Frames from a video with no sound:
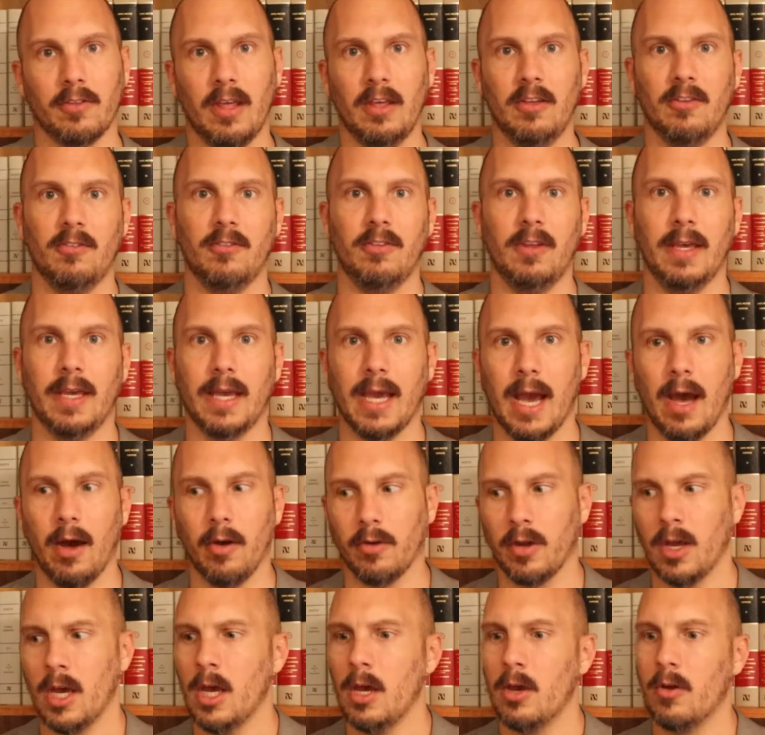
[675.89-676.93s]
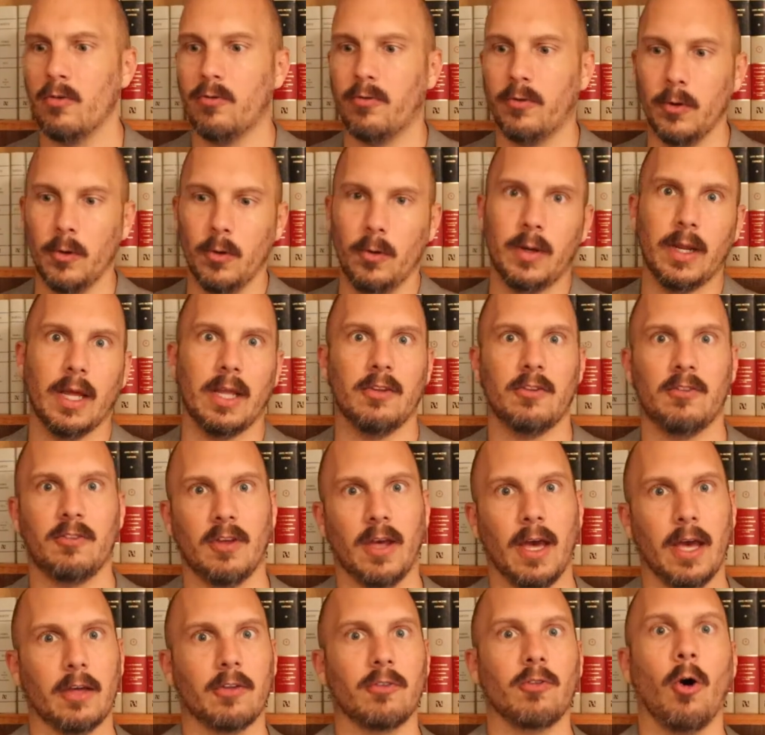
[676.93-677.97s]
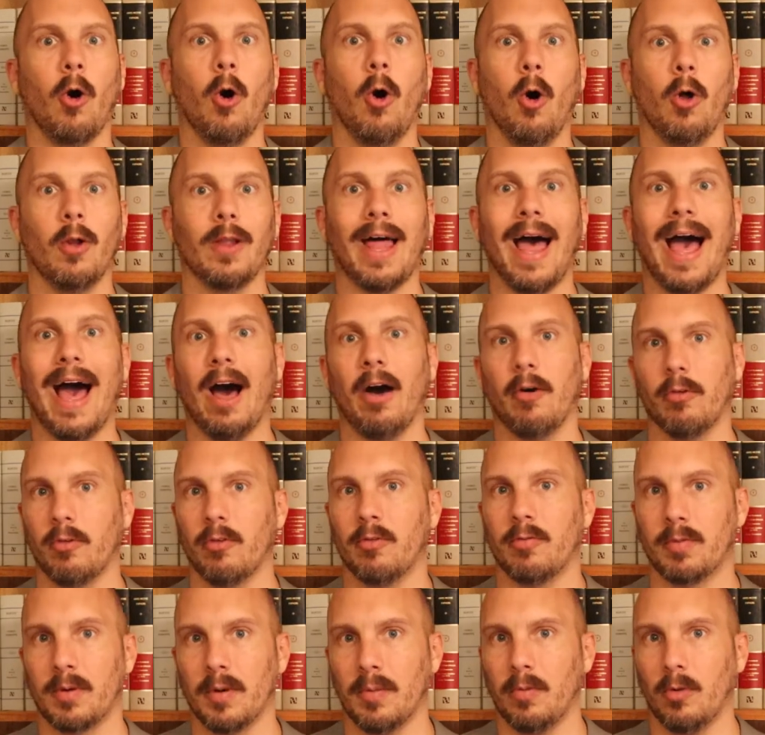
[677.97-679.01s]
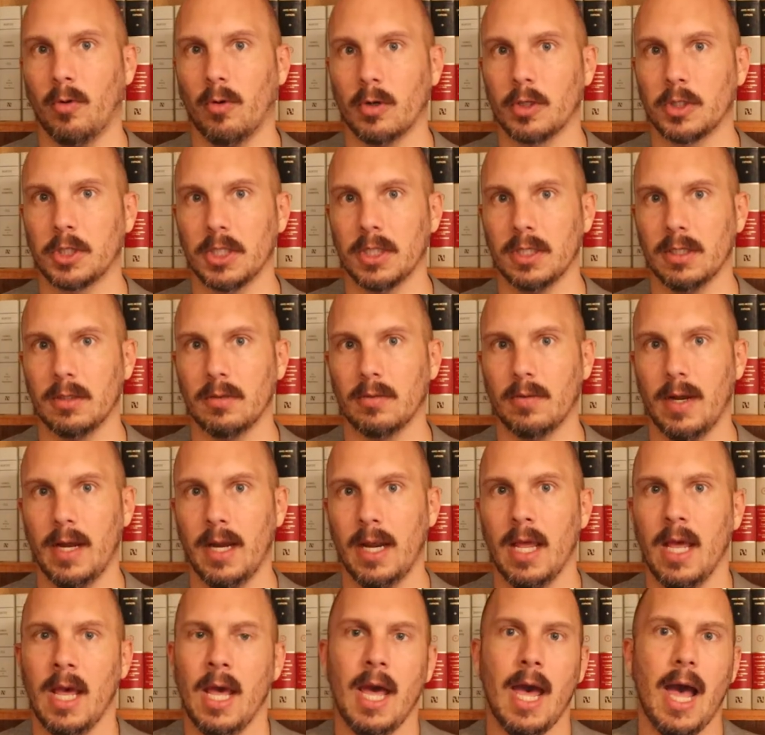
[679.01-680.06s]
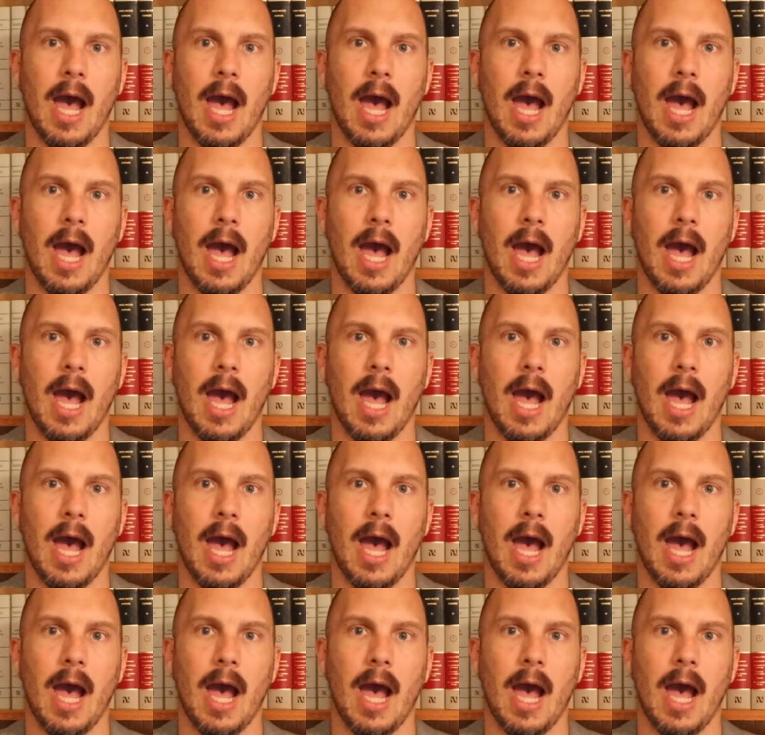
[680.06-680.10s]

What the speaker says: They seek out food and sex all out of proportion, right?